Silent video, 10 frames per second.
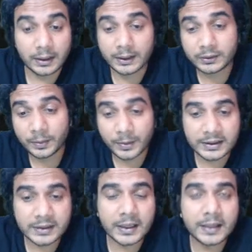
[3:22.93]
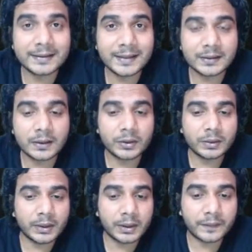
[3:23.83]
actual price is
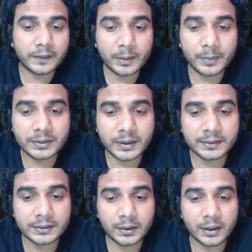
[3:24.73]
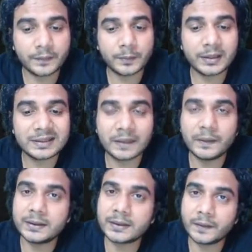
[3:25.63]
86,000, but after 10% discount you'll have to pay
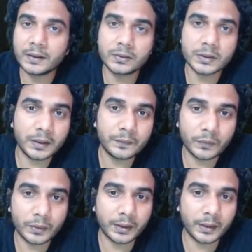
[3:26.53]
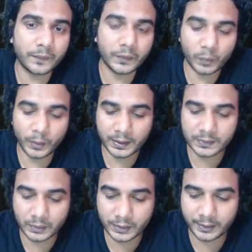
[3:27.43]
77,400 for 2
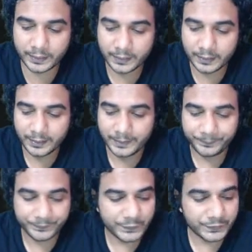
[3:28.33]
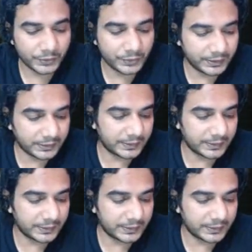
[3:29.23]
years. All right. So this